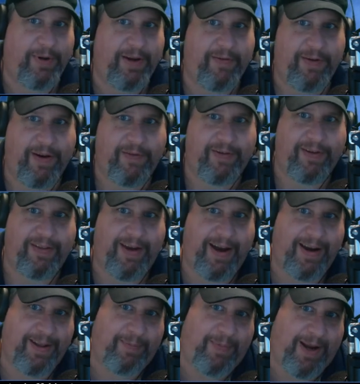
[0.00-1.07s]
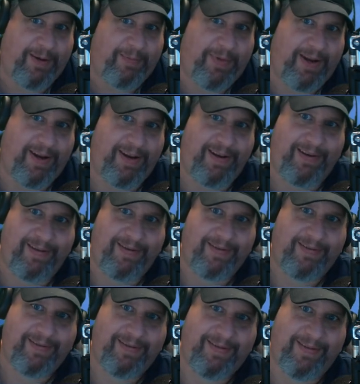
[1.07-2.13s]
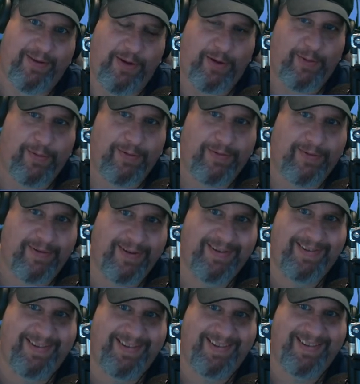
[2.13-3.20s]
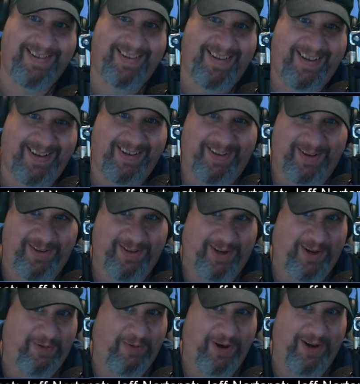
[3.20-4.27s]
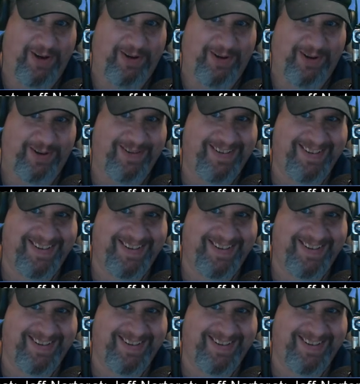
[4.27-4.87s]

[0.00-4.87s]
have you ever thought it might be you, considering what you do?